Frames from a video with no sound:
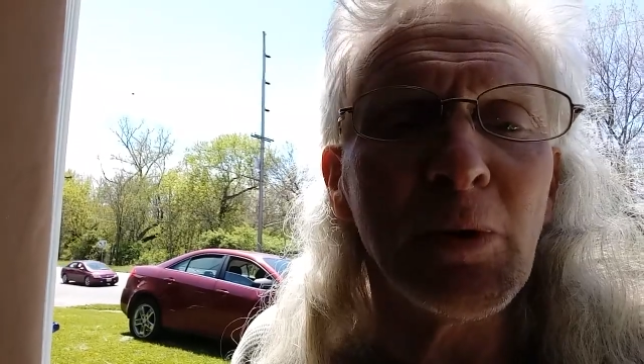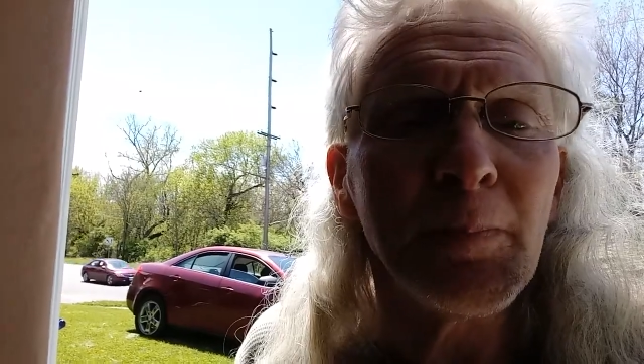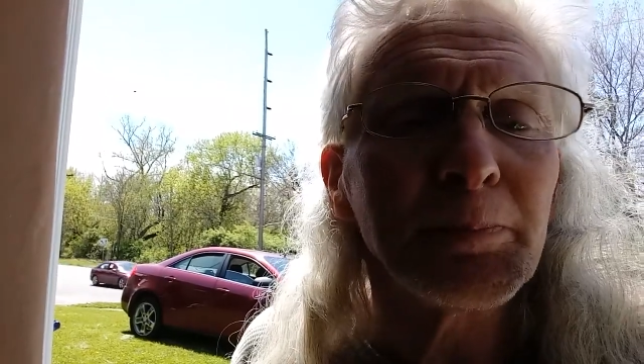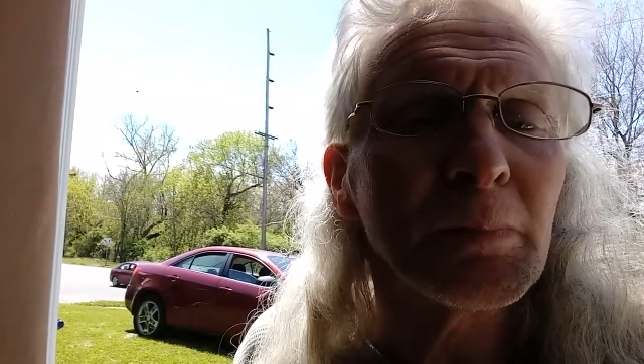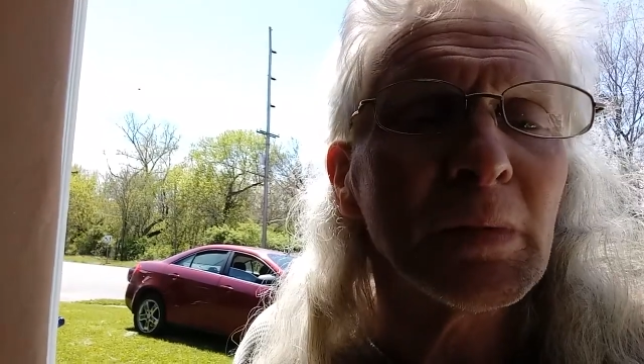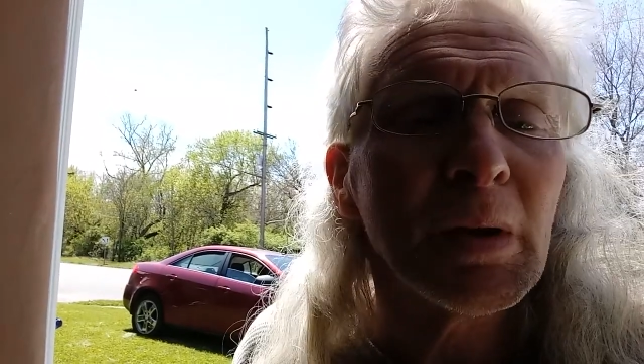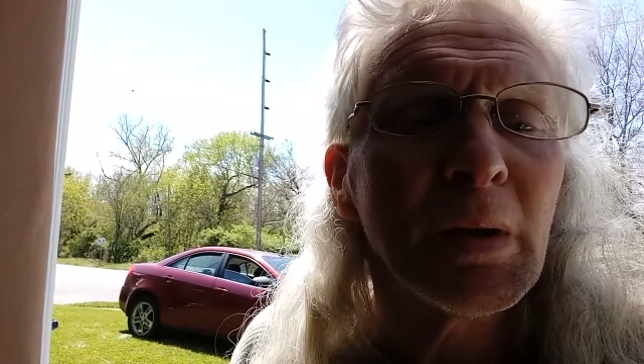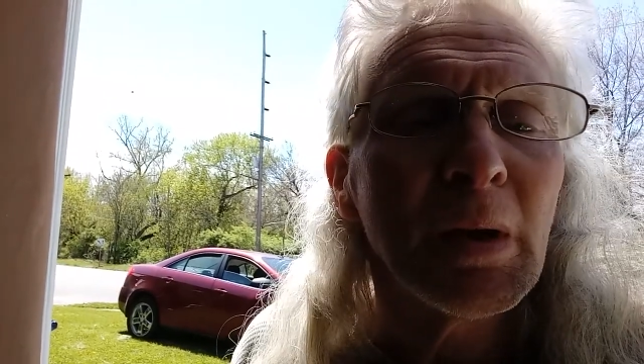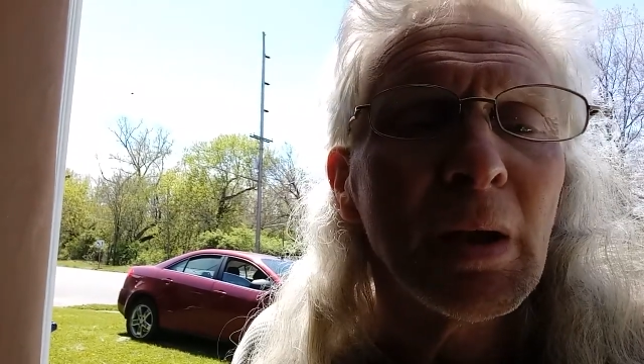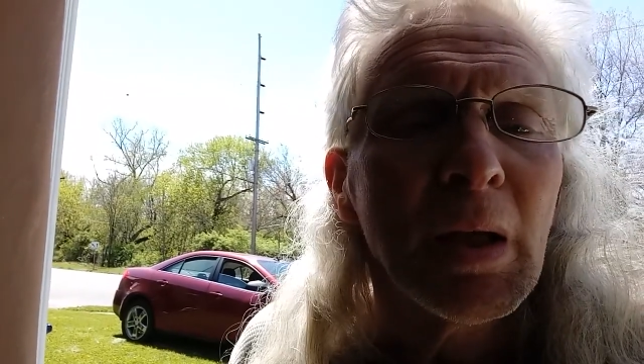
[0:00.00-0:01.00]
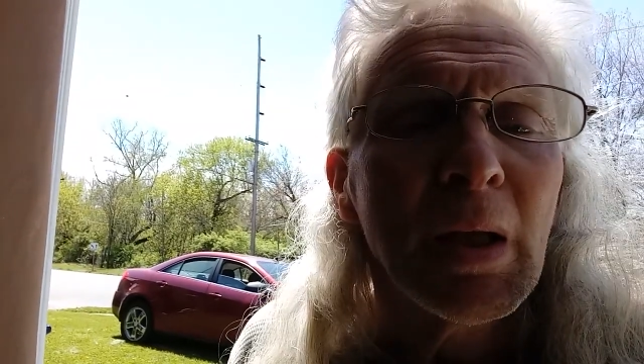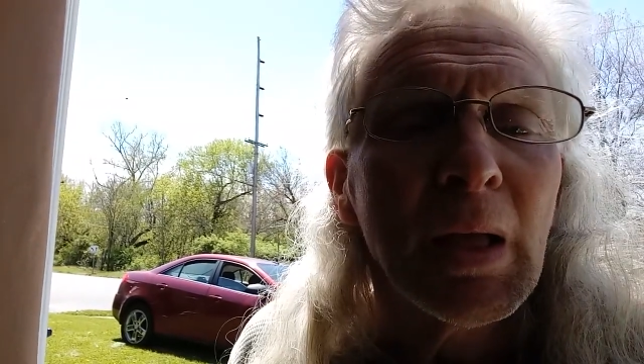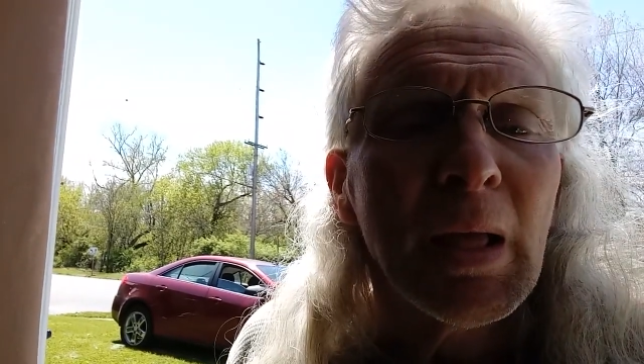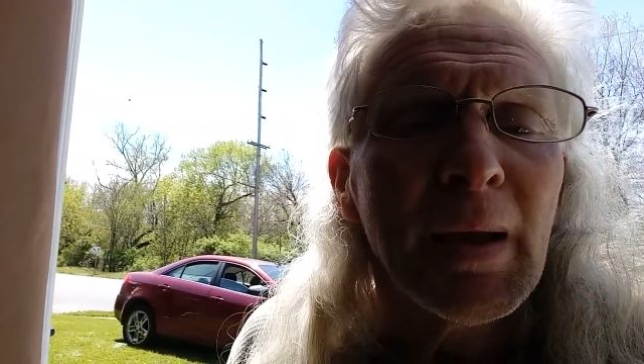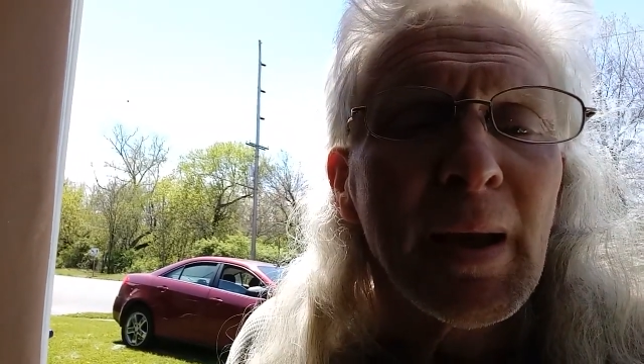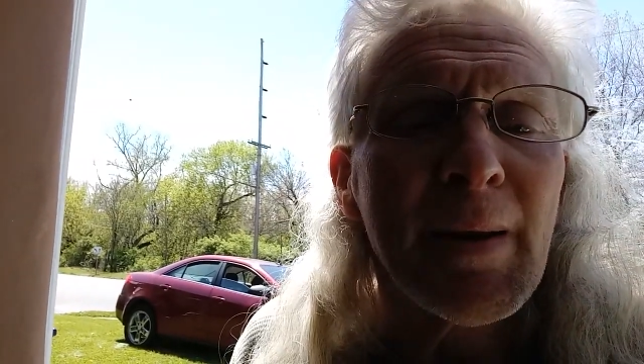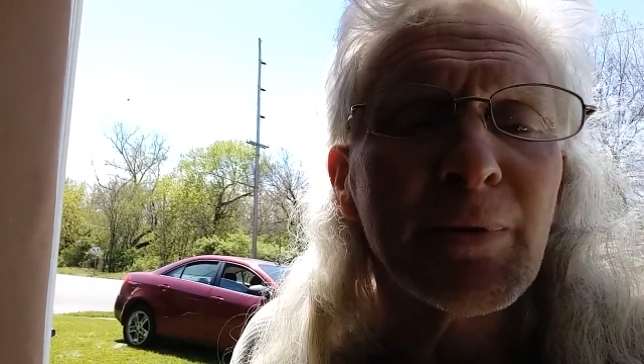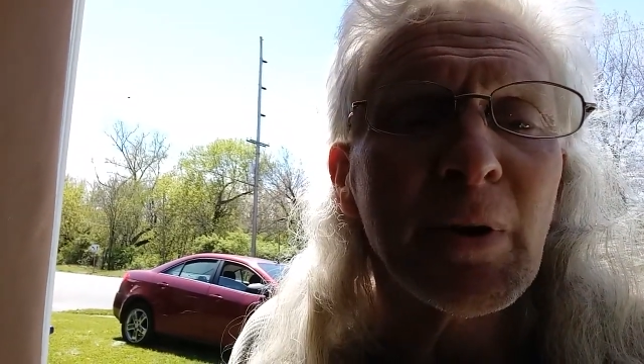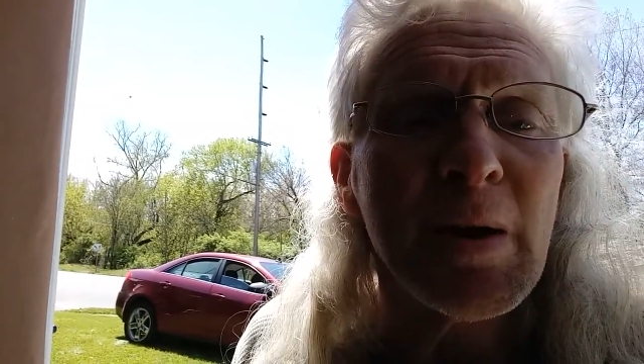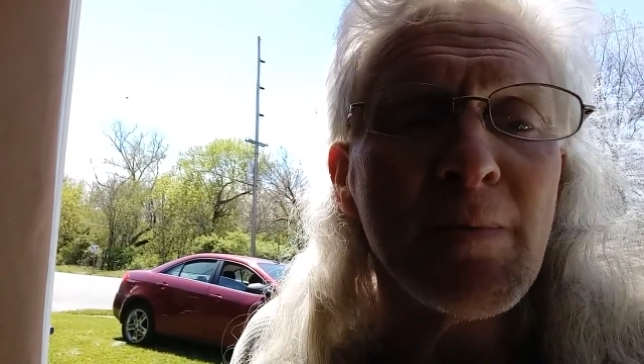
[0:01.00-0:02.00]
Have a
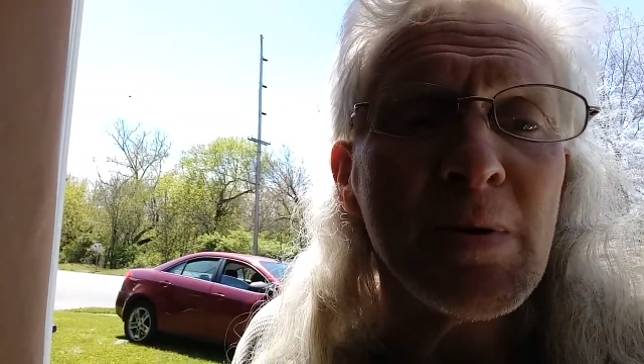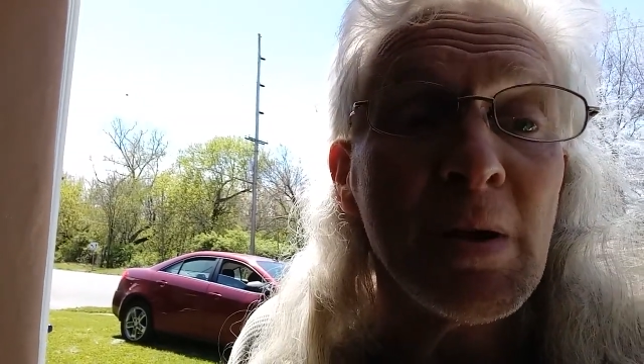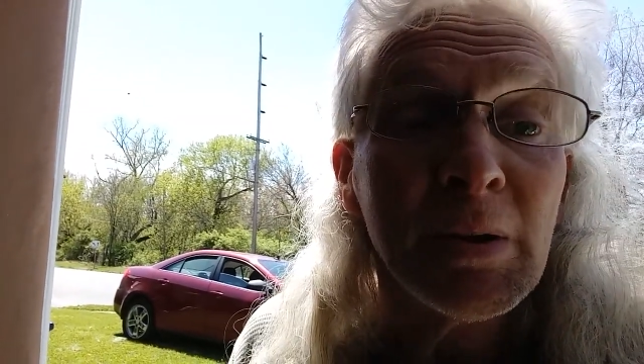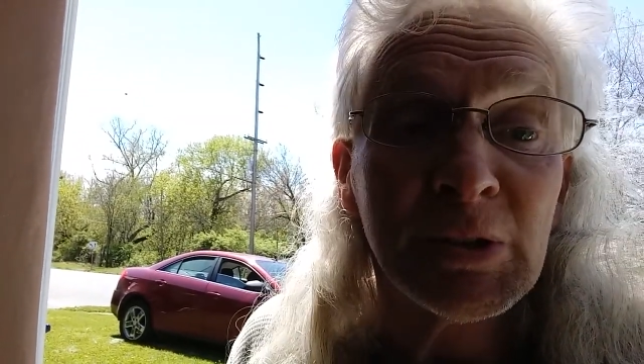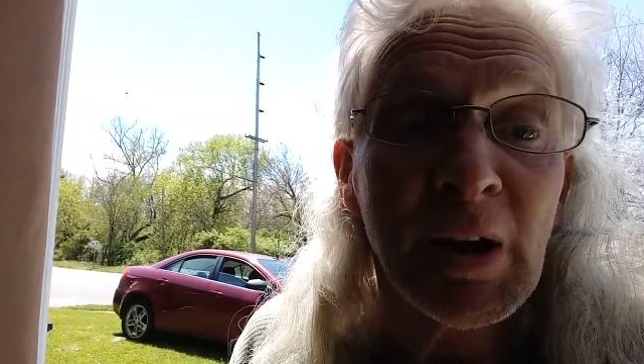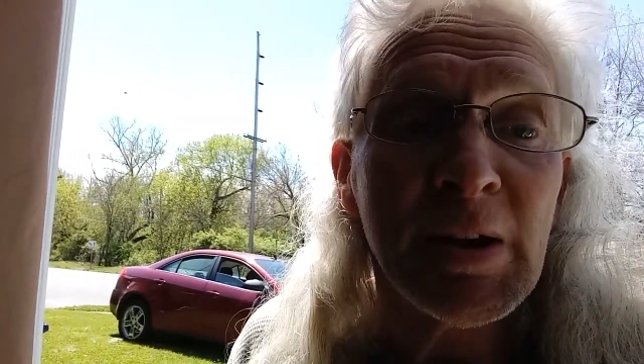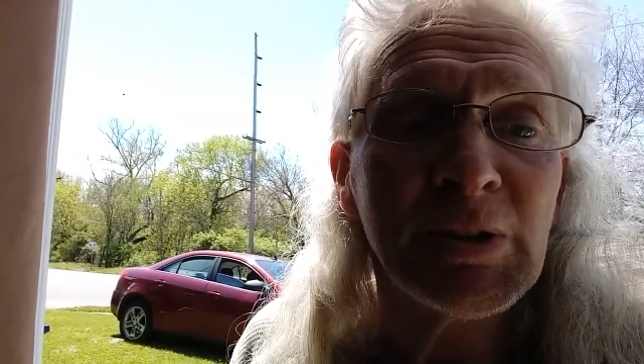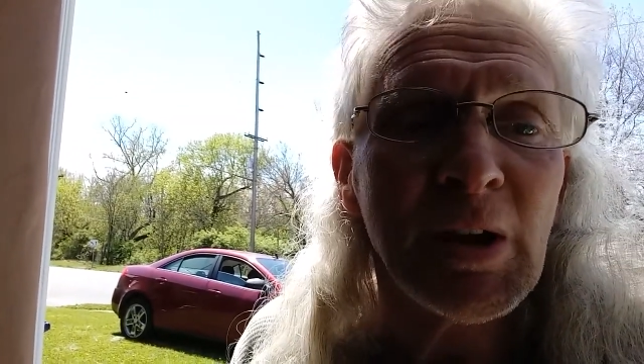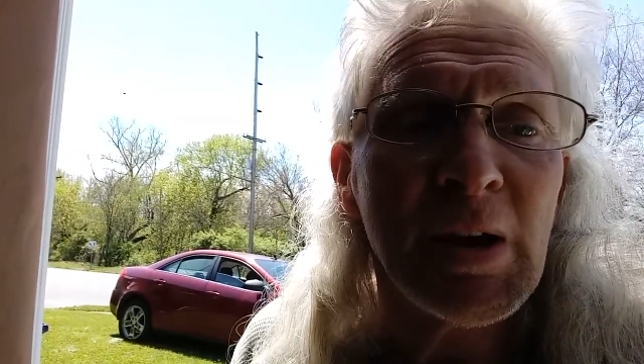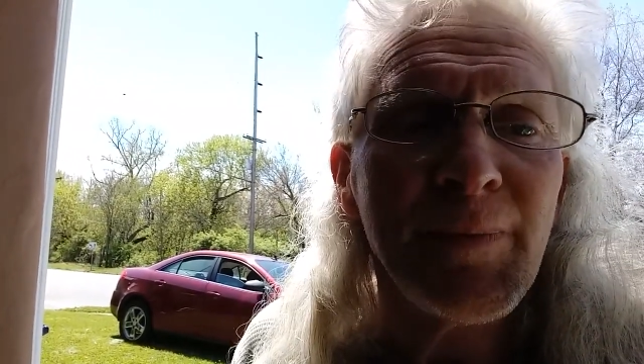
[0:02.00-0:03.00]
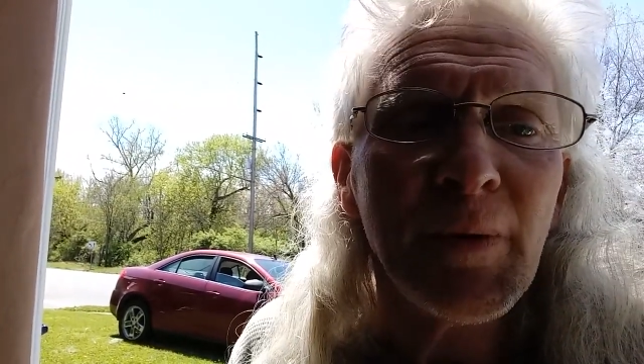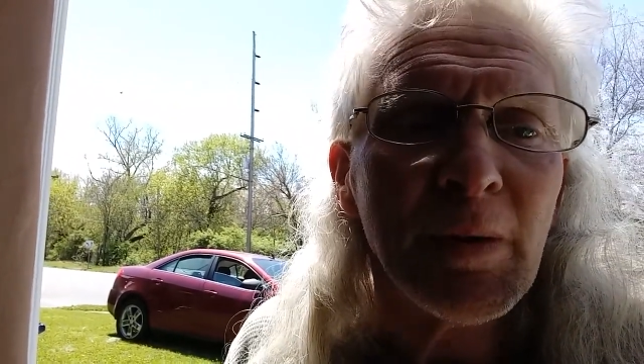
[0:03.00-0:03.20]
great one, stay safe,